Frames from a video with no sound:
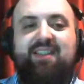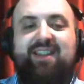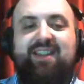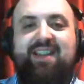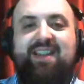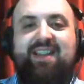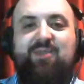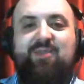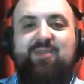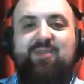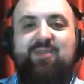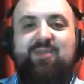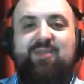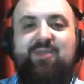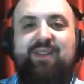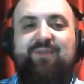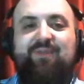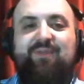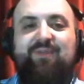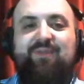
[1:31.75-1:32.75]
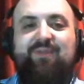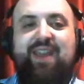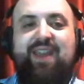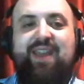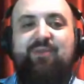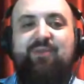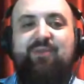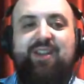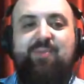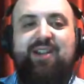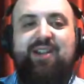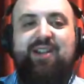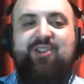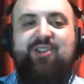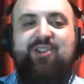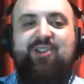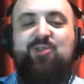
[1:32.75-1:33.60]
I got that tweet favorited by Joe